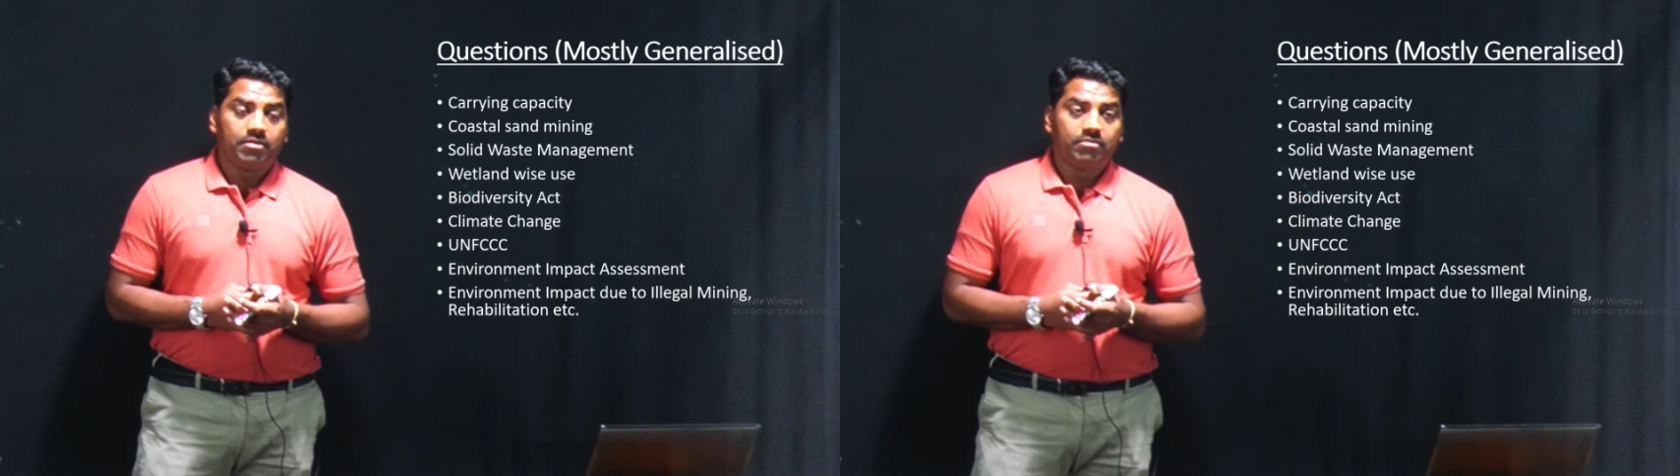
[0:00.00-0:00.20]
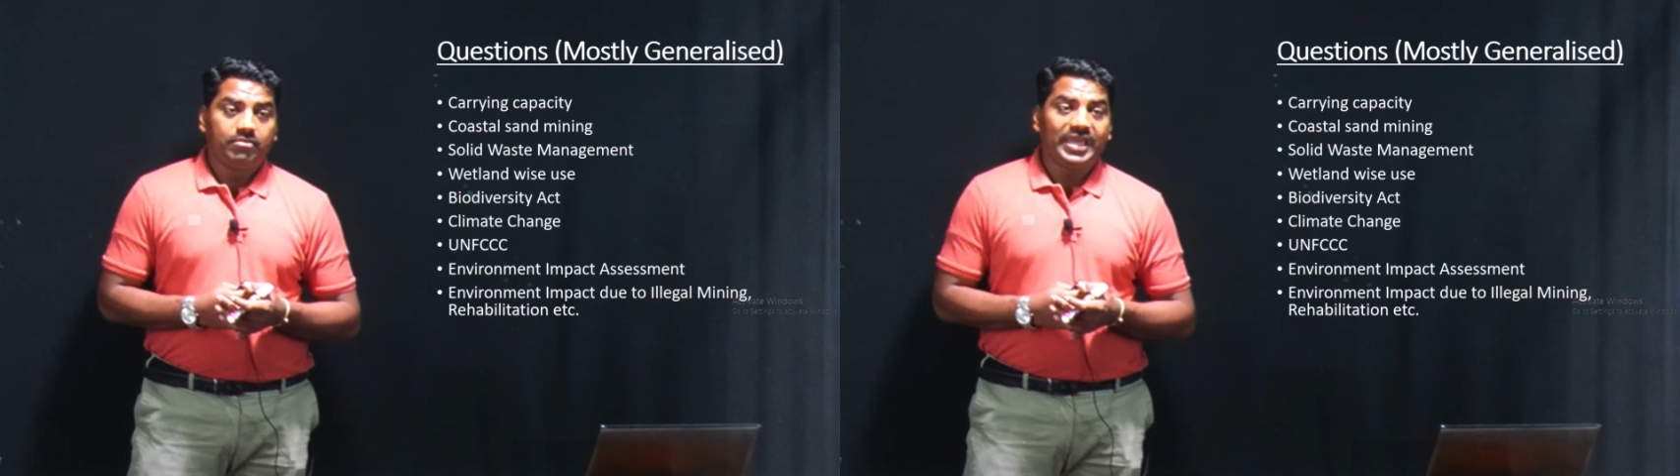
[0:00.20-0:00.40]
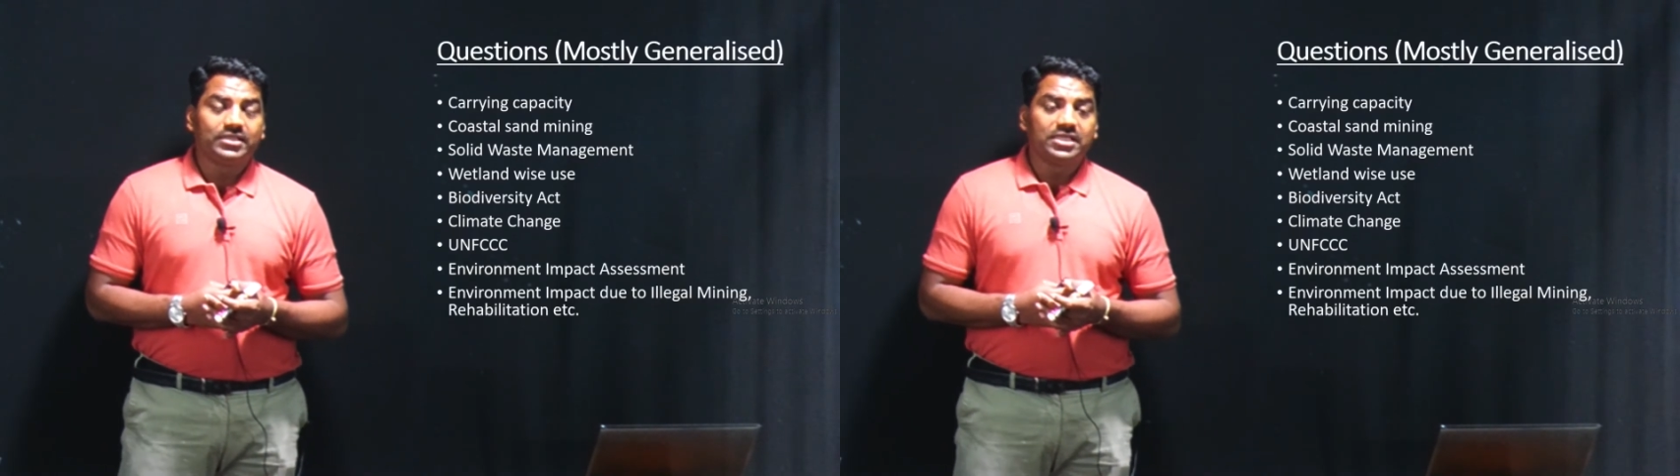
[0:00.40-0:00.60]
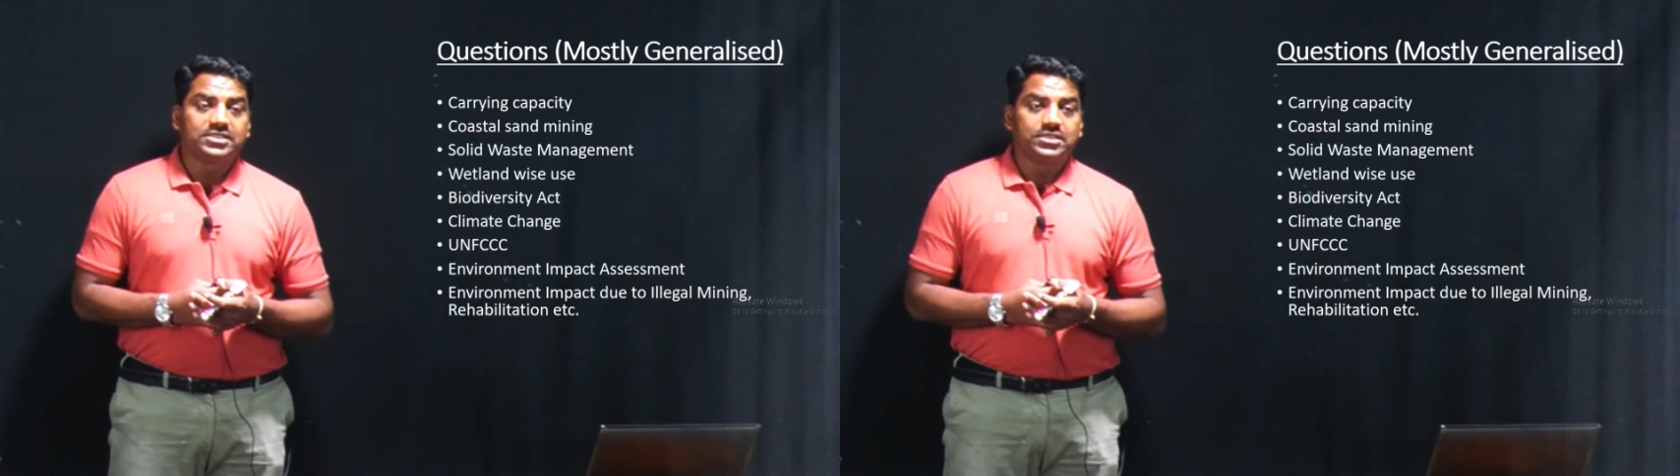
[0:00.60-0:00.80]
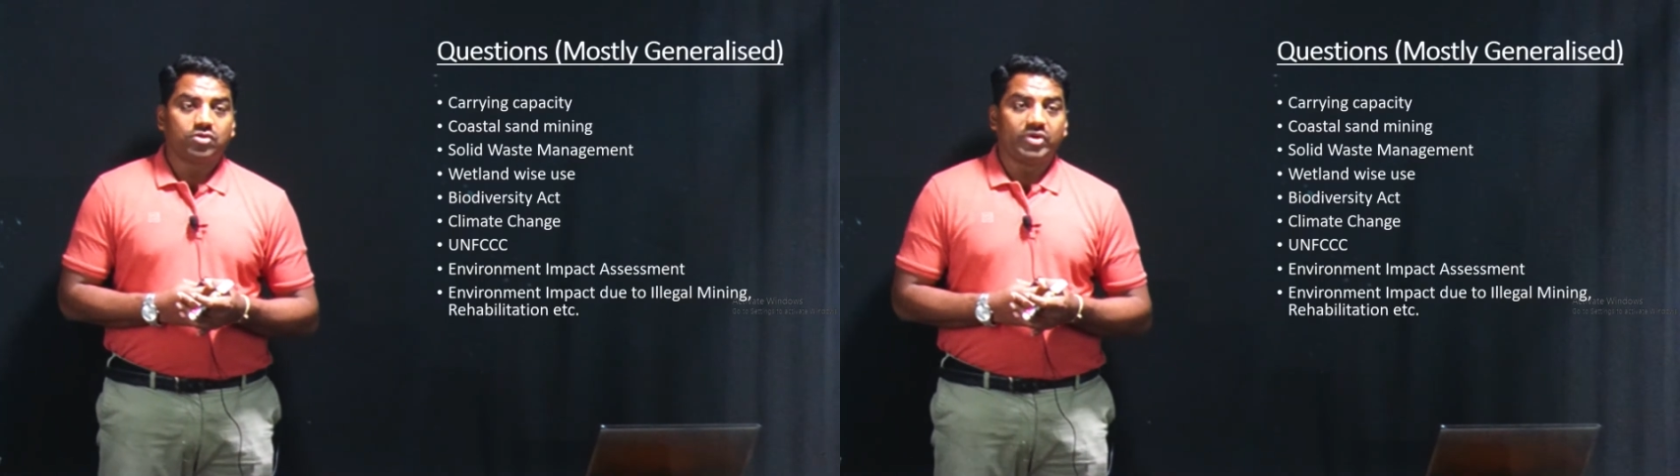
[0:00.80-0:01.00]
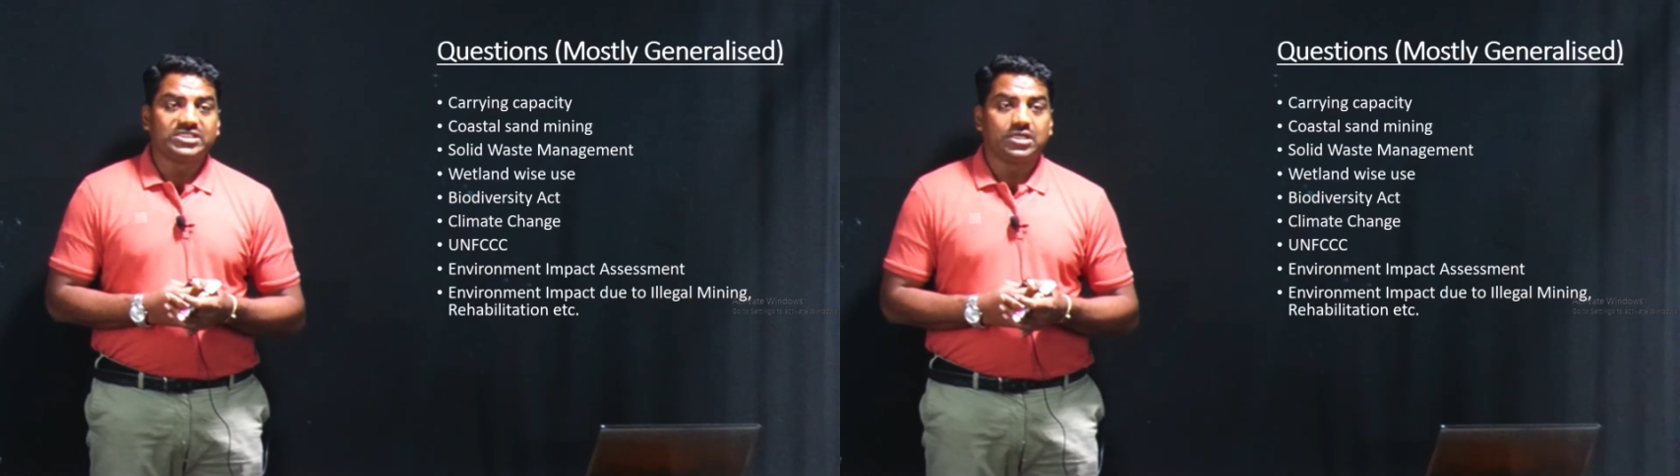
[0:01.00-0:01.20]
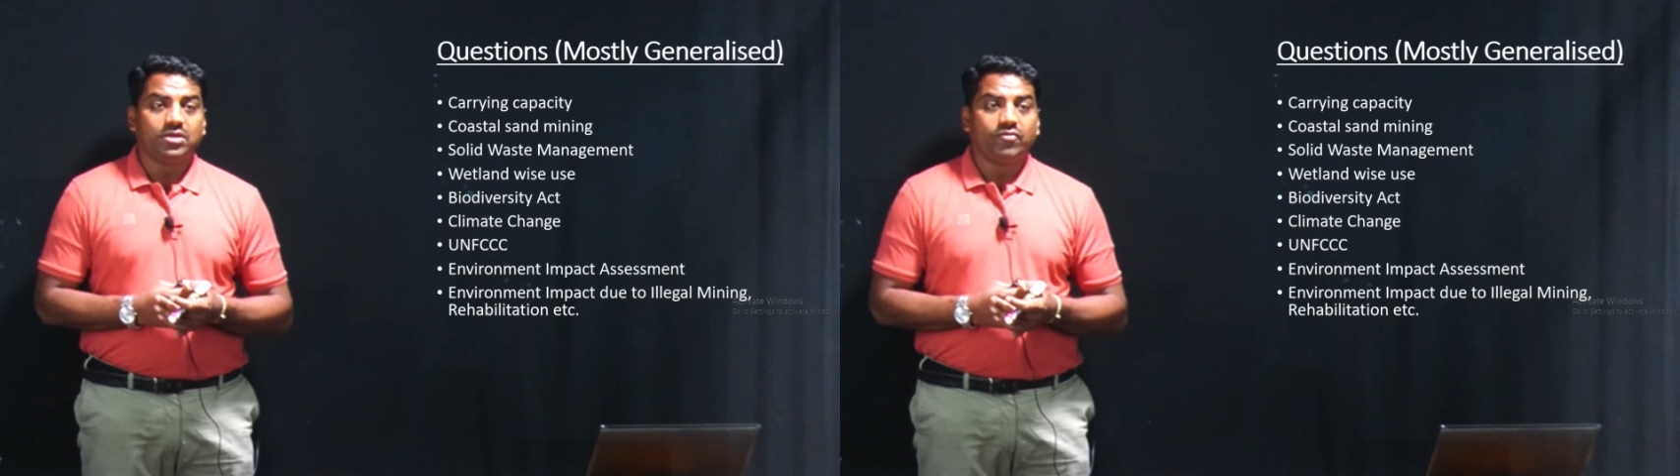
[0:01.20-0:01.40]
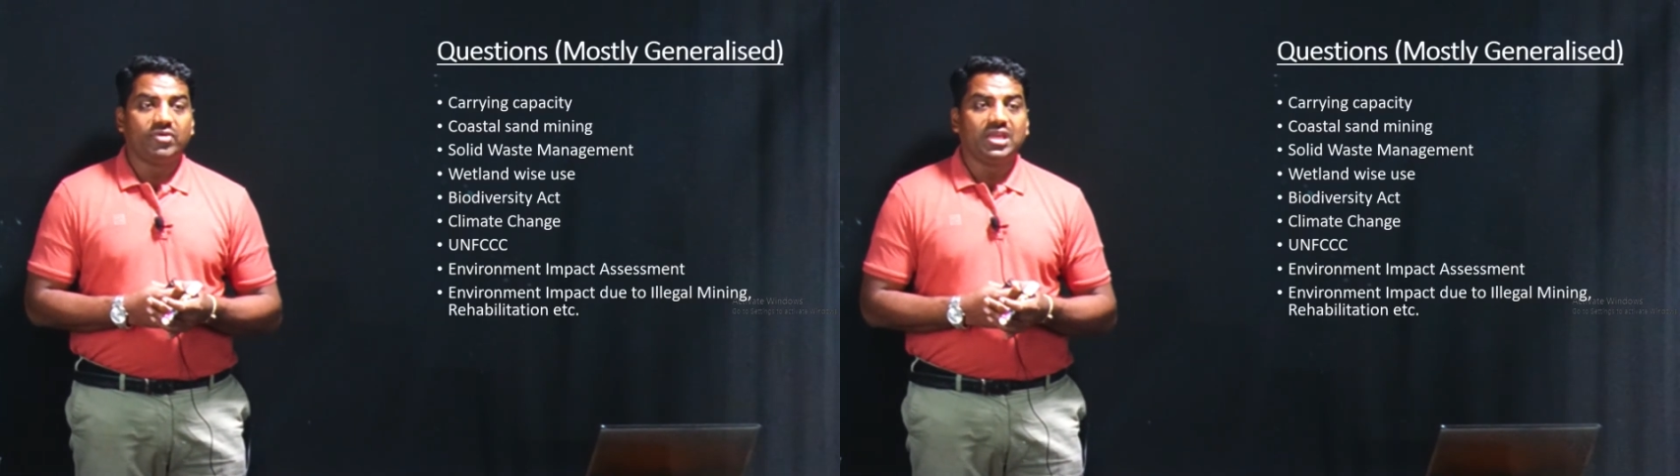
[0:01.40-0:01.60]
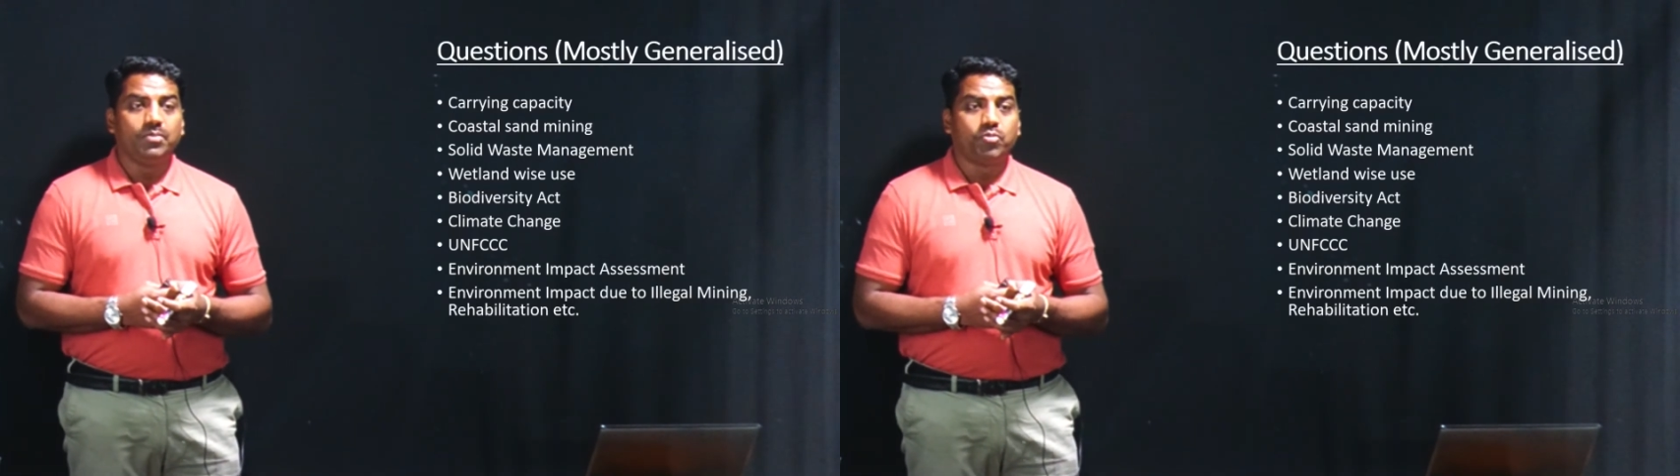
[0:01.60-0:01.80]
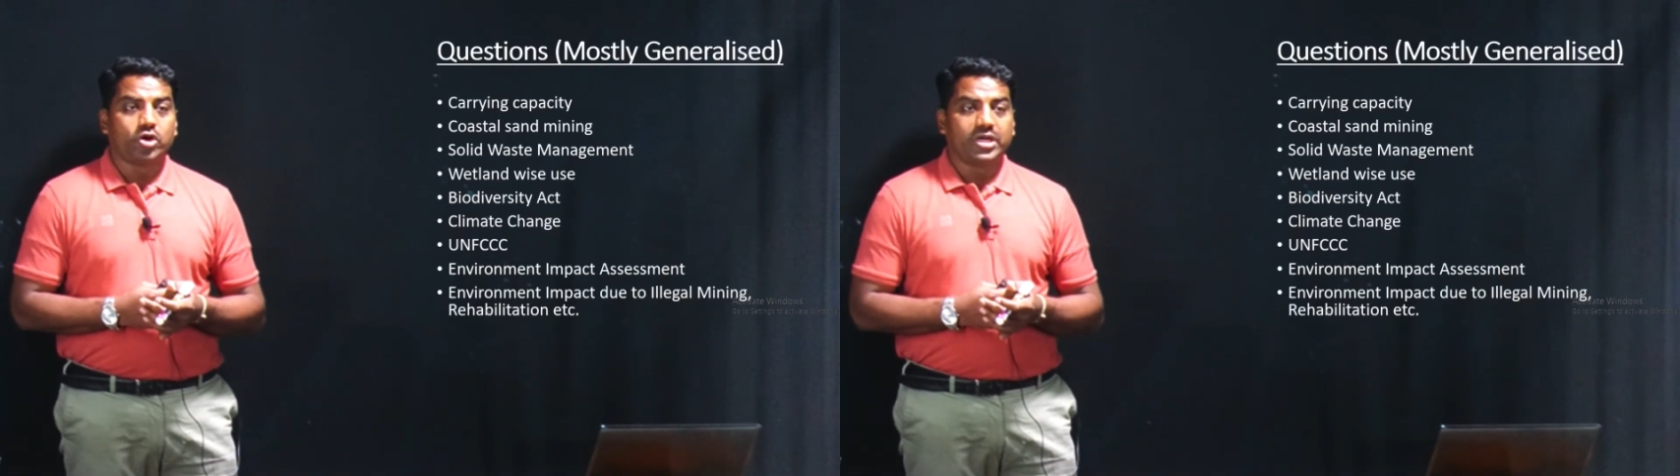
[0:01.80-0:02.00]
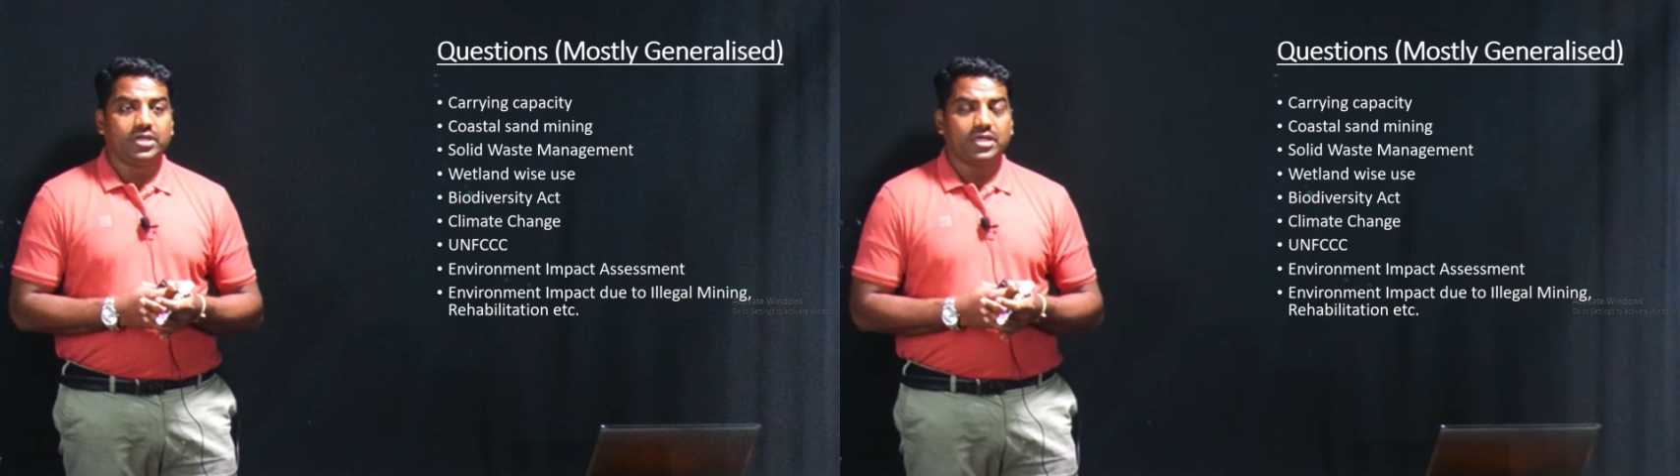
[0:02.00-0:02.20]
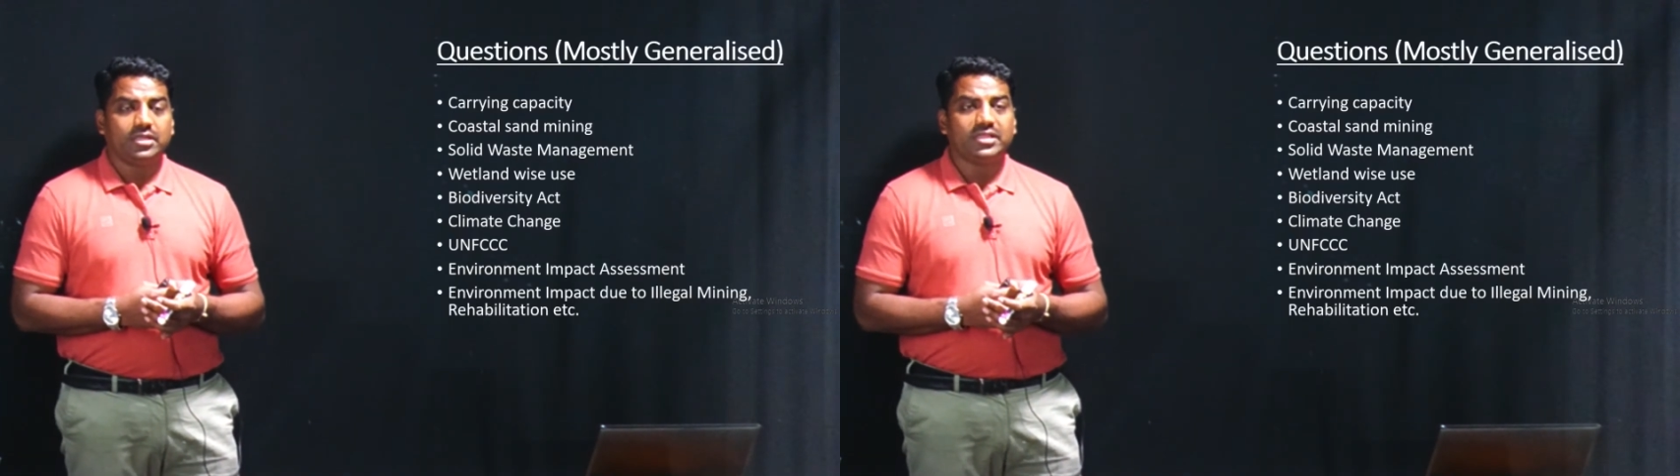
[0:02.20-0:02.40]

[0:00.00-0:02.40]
make this question very important.